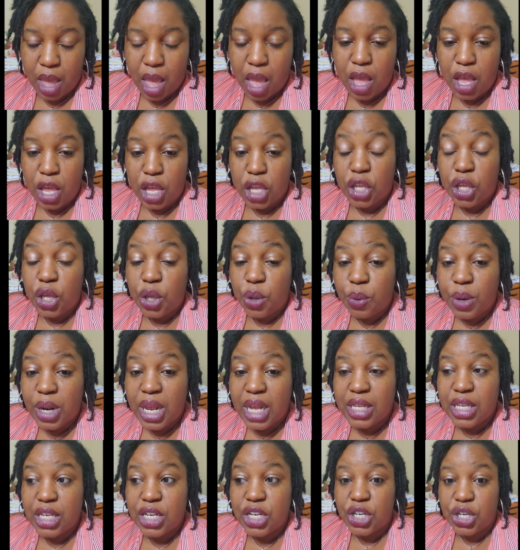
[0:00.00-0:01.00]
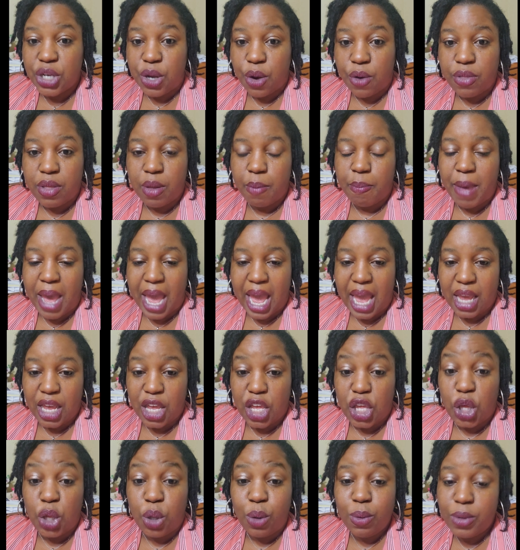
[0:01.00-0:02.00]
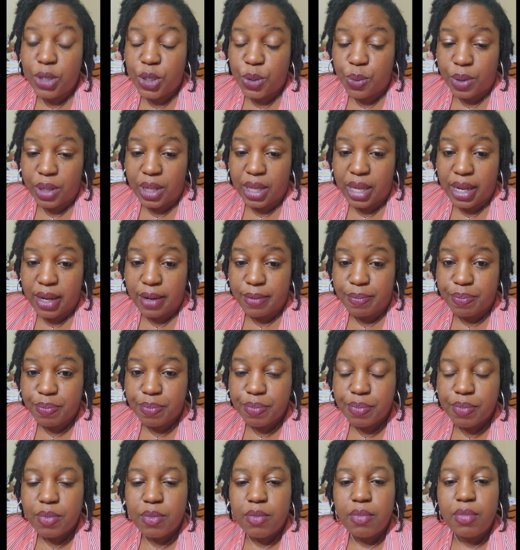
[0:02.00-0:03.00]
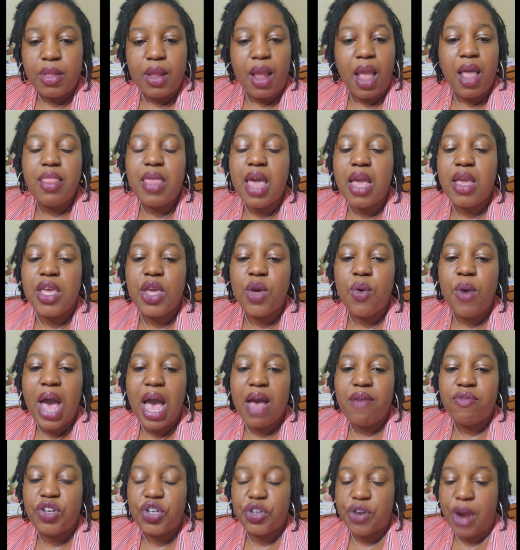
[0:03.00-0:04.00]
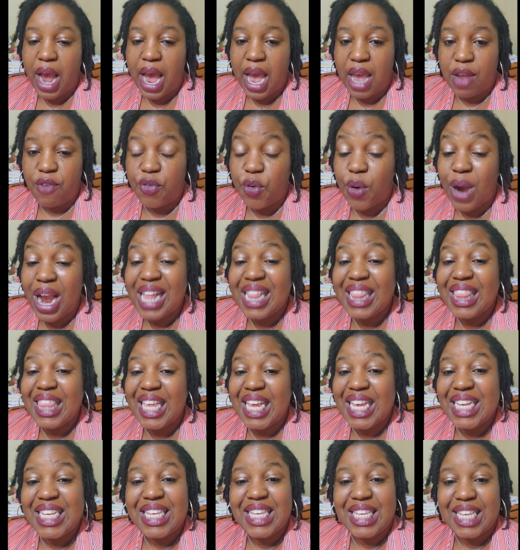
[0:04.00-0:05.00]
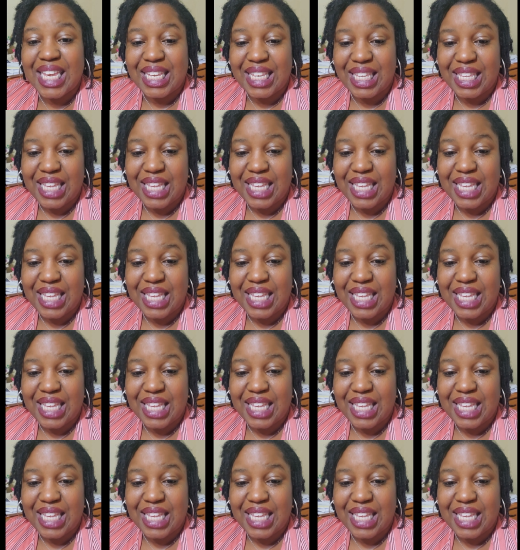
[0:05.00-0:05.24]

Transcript: You need to show the bank, usually, that you have tried for at least 60